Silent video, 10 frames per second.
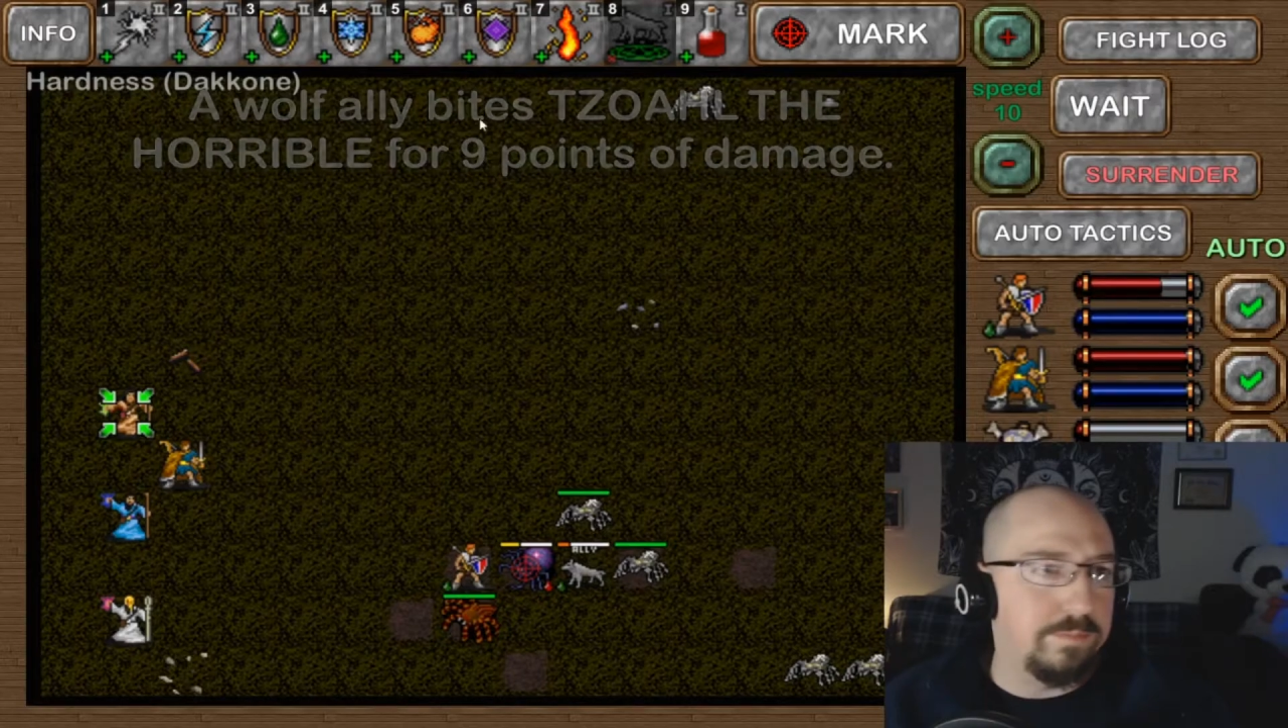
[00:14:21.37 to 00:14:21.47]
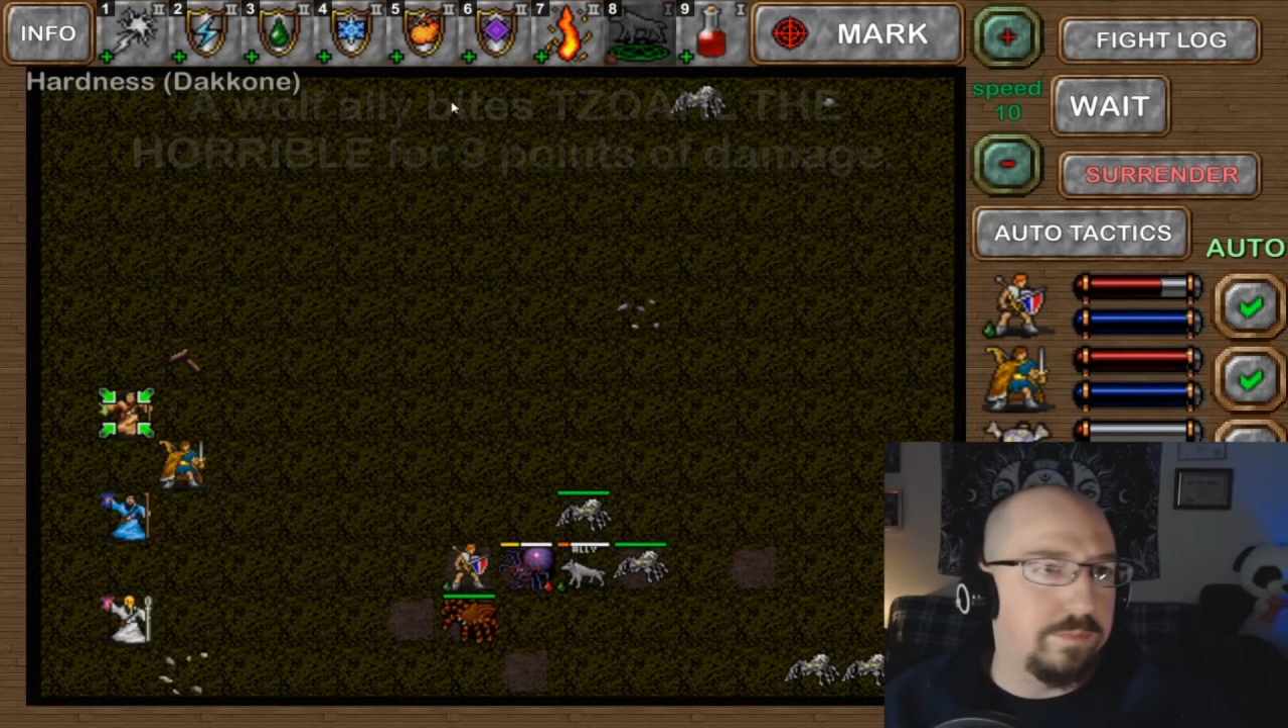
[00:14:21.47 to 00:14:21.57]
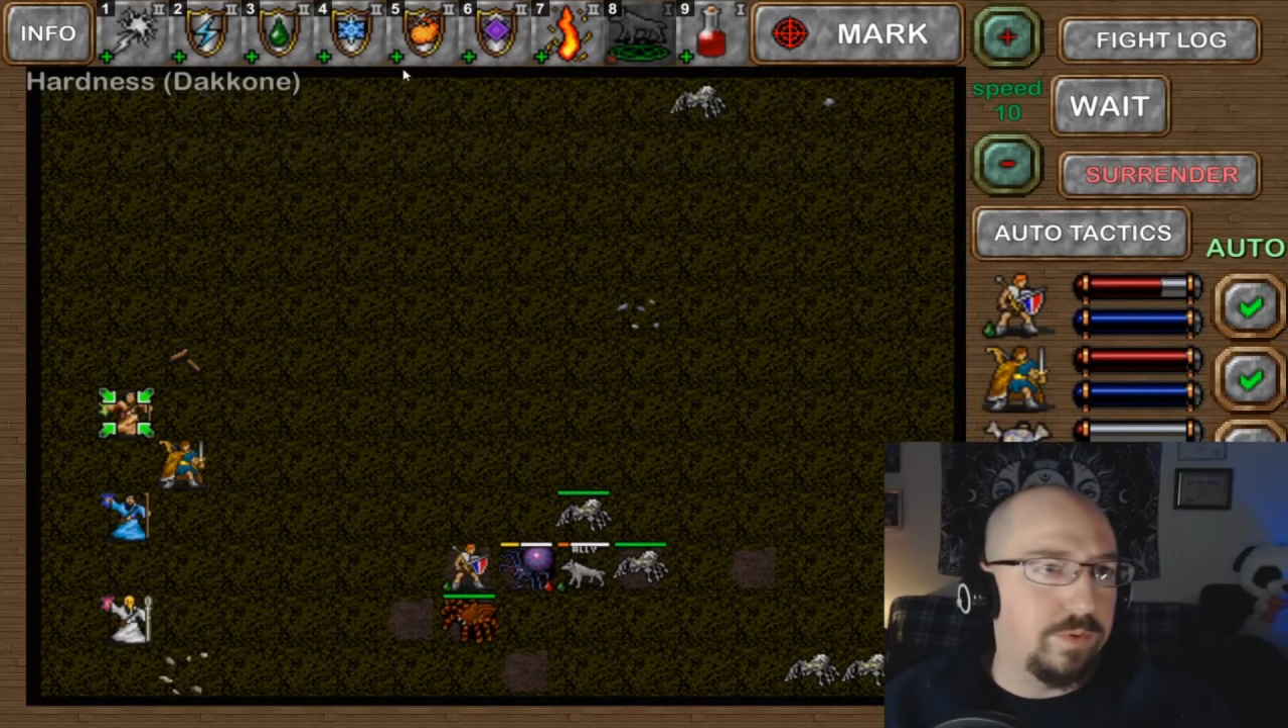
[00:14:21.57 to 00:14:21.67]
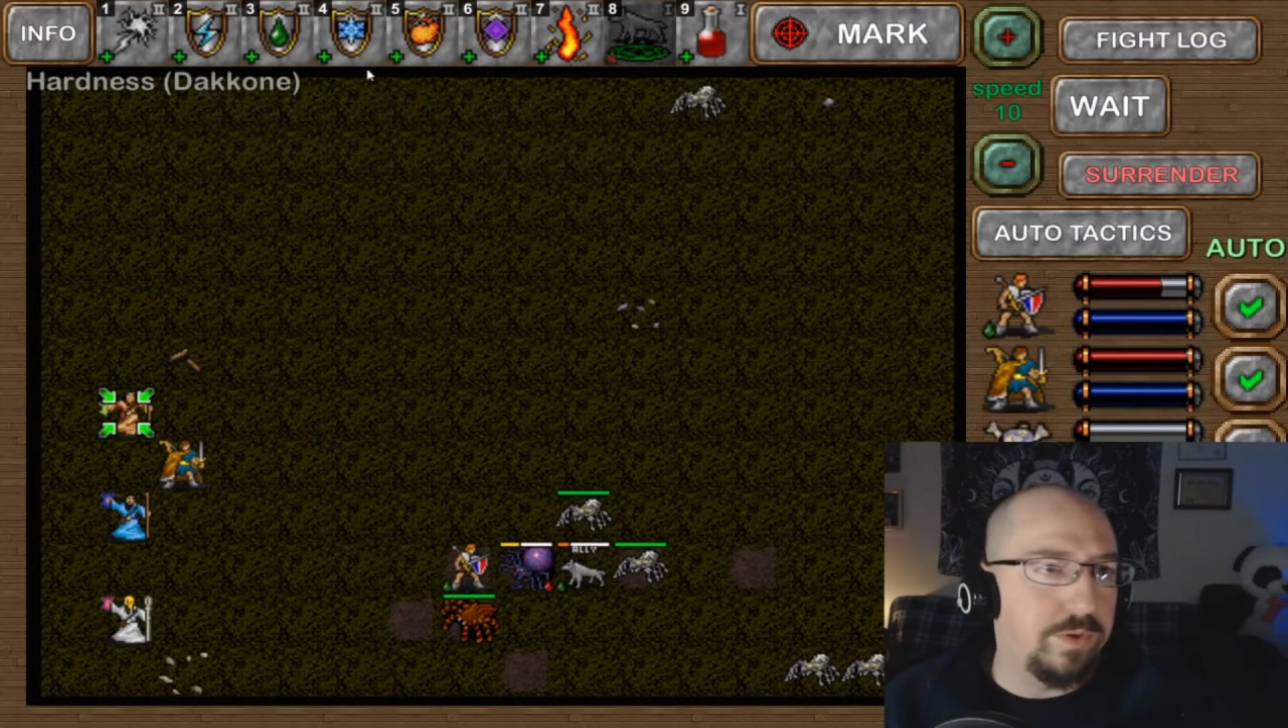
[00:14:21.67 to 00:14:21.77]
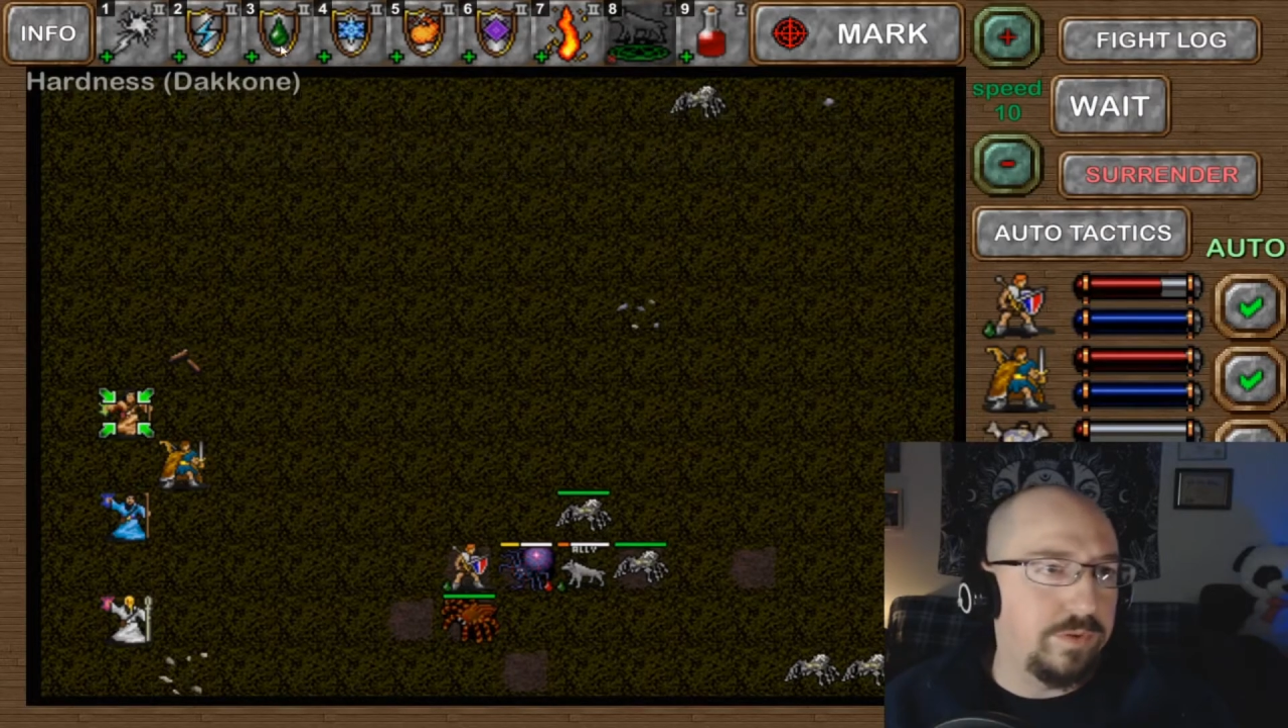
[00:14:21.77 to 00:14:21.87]

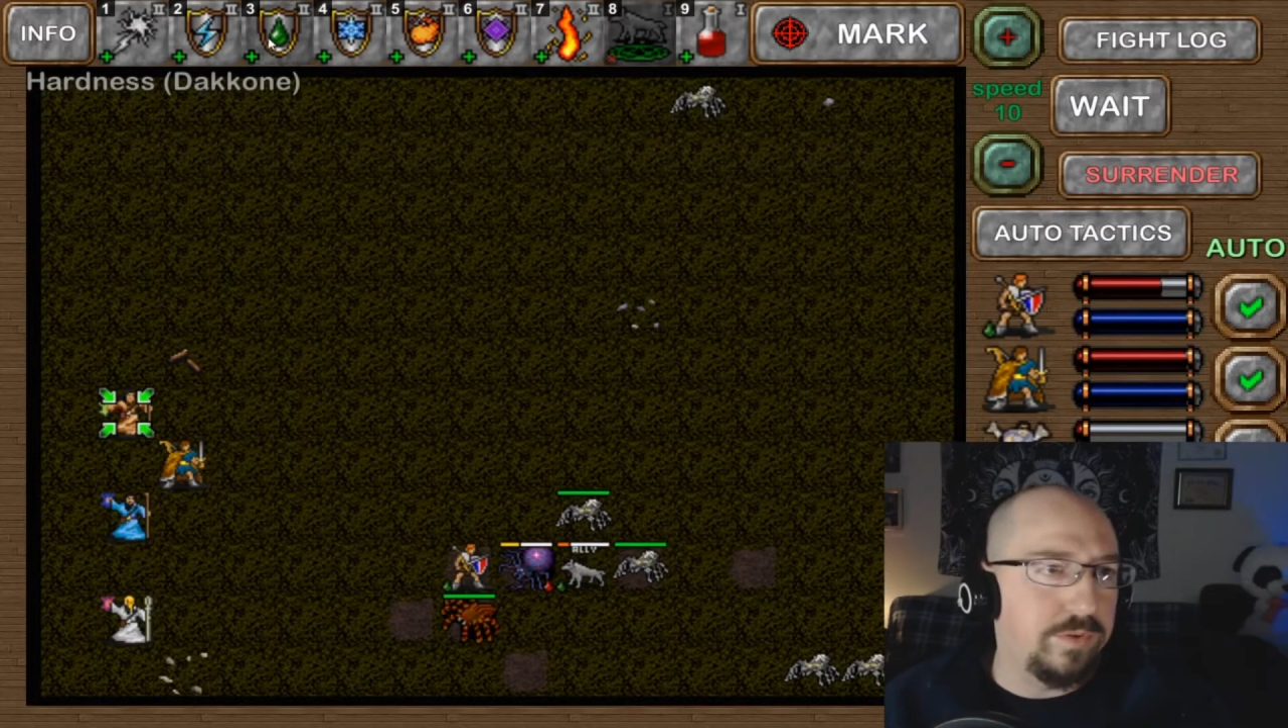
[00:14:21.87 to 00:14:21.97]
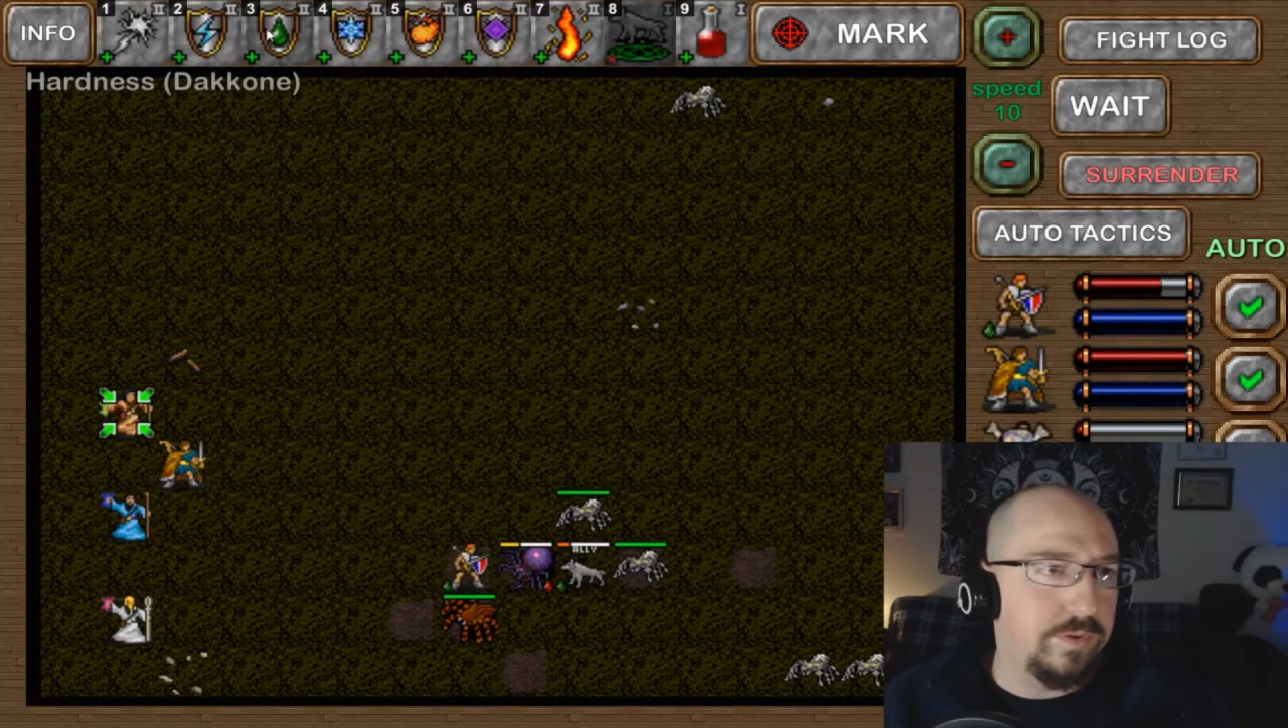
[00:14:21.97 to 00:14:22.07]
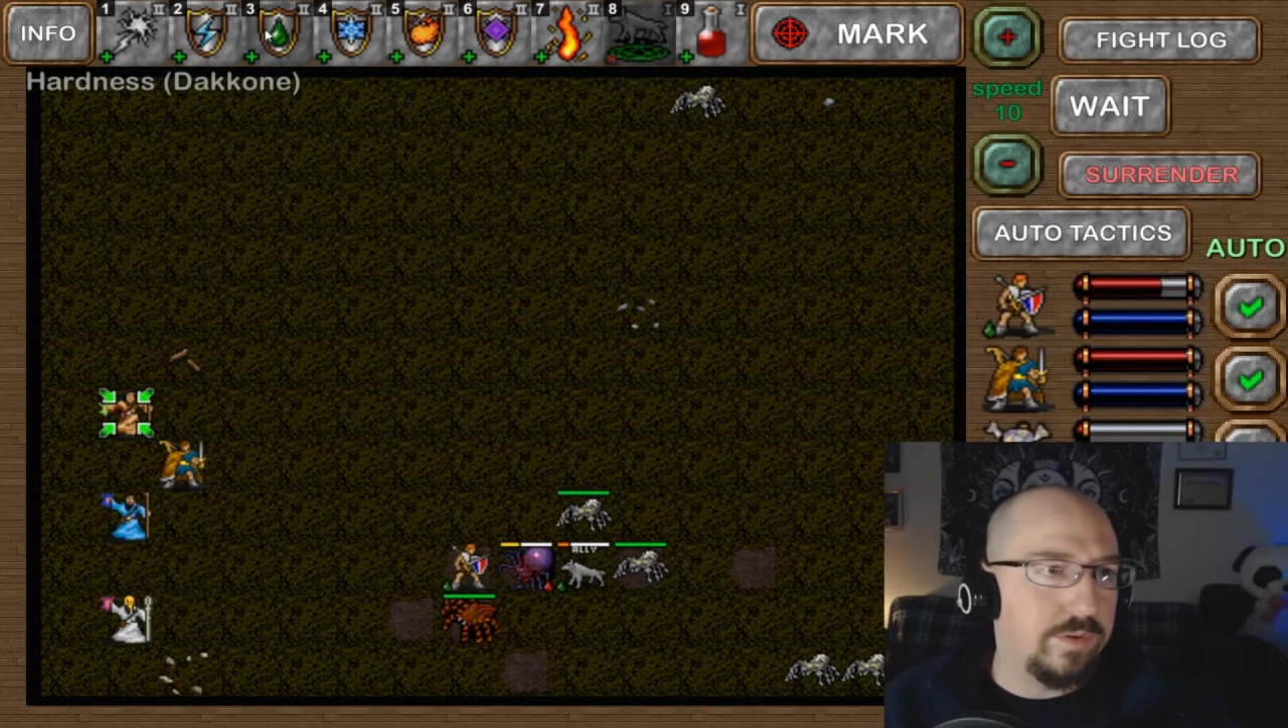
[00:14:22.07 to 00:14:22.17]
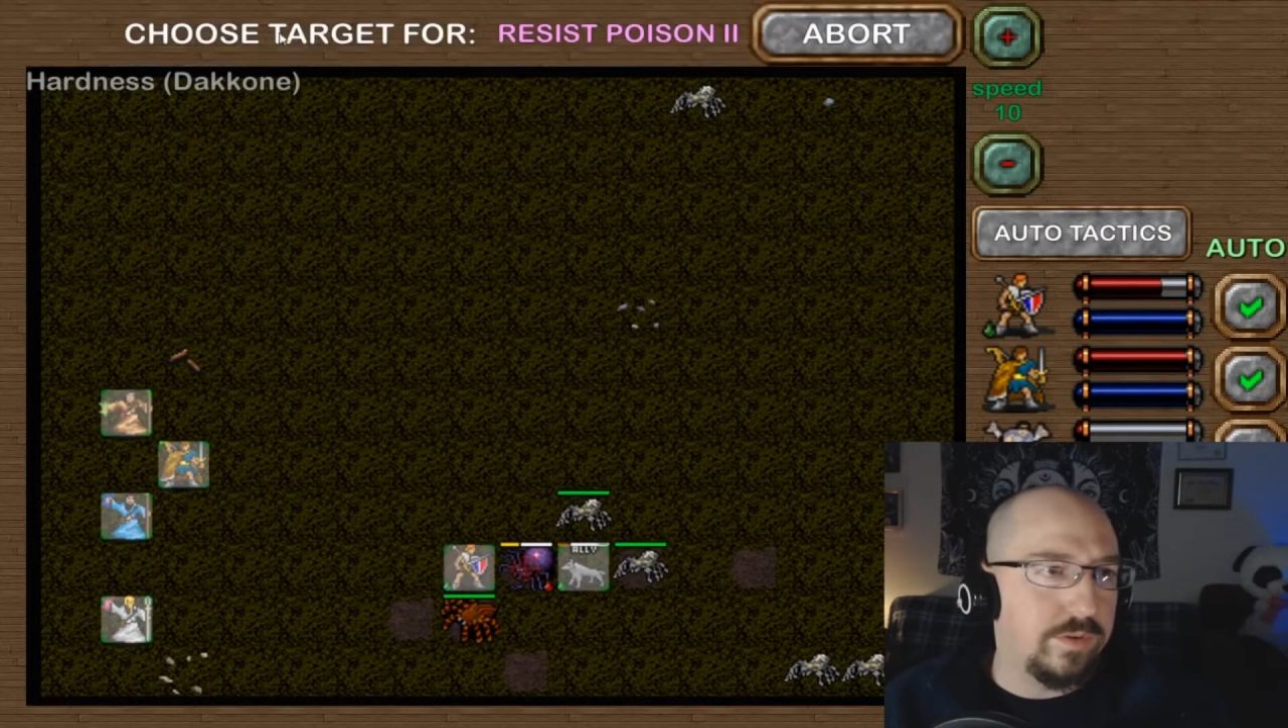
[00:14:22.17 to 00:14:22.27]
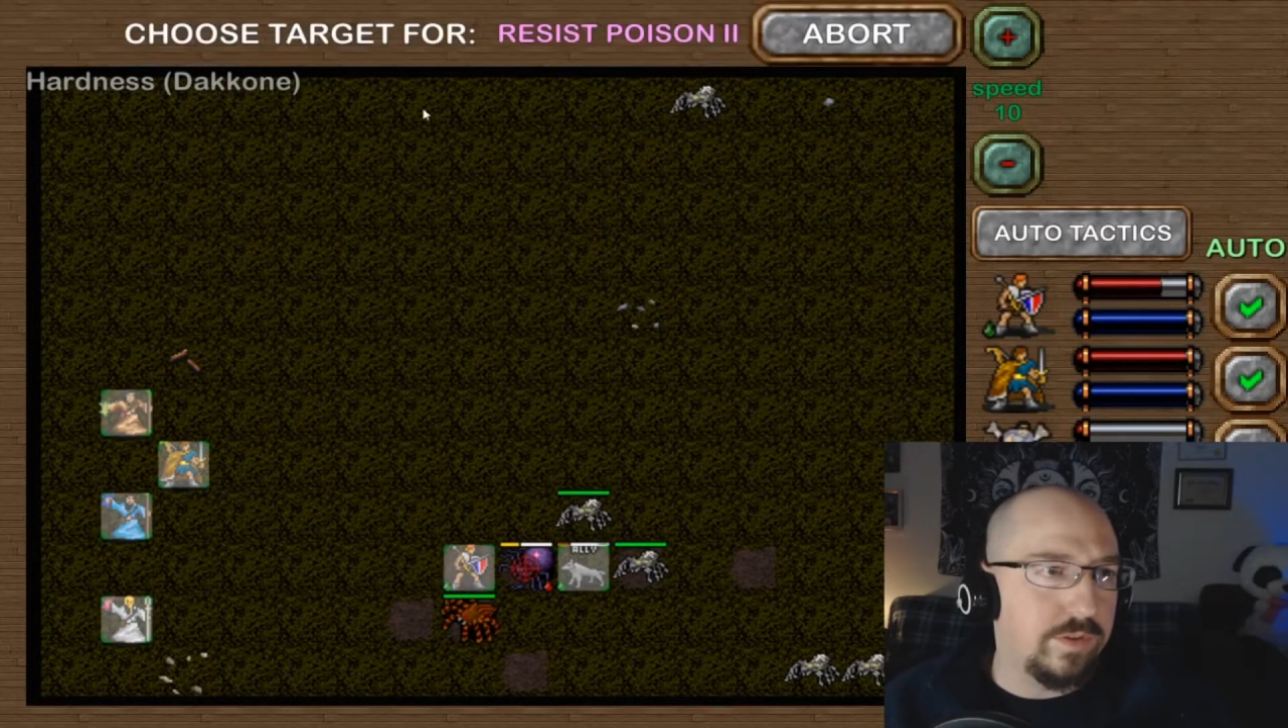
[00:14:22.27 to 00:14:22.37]
poisoned